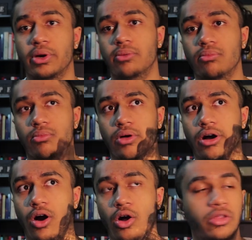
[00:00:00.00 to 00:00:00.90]
put
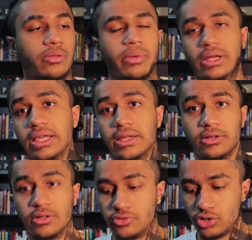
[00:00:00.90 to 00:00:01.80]
all the money
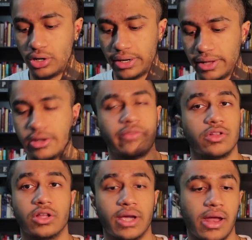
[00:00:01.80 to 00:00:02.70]
into this jar and I'd never
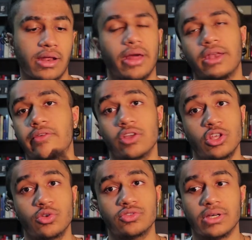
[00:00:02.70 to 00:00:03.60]
look at it, I'd never
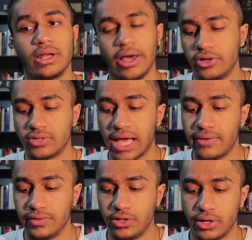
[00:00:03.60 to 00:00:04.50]
use it. I just
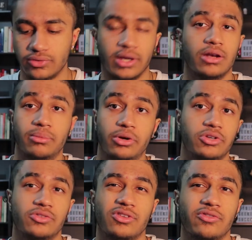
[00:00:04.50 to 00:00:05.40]
have it there as like an
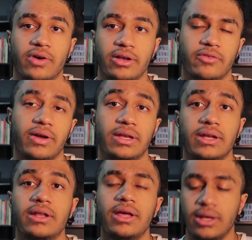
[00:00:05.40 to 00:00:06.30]
emergency fund if I
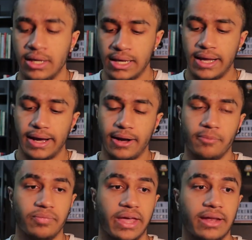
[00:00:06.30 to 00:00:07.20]
needed it.
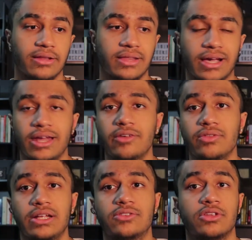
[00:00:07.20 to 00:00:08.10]
Um, and that kind of
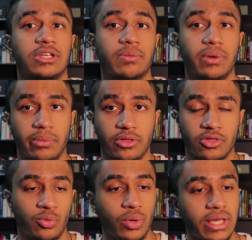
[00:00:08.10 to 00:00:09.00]
leads to tip number
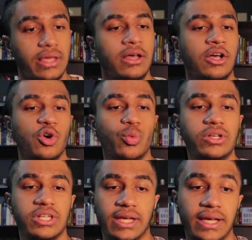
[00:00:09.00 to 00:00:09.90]
three,
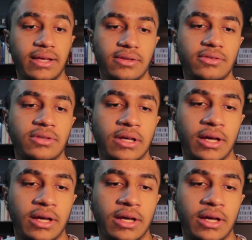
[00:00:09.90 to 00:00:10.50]
which is